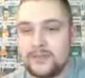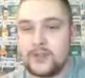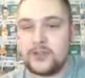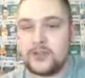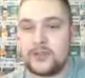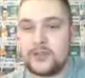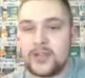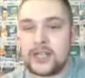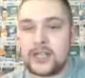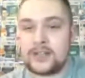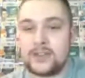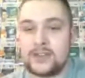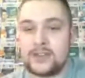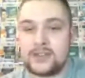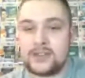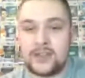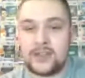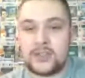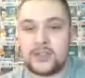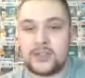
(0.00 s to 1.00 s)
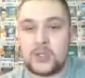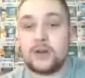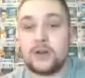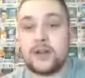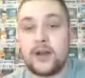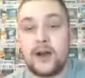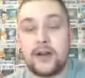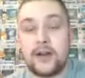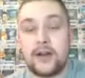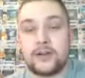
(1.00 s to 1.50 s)
We used to like to sing it to our
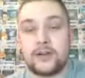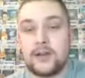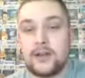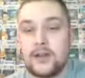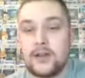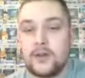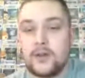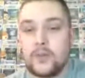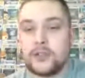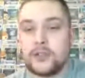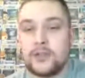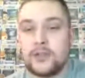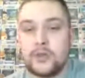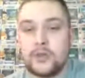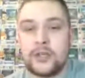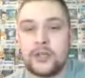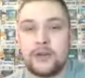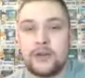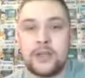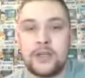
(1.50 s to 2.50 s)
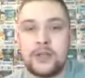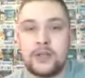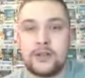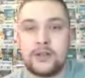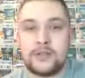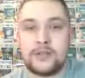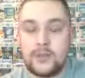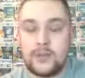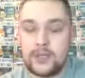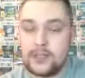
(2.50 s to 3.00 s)
daughter. Why don't you bring her in
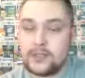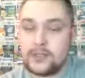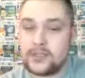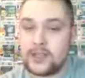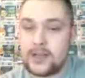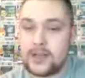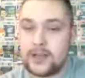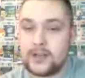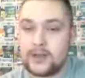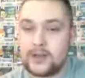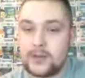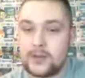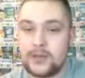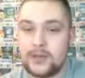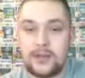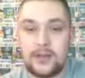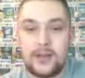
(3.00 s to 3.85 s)
here so we can say hi to her?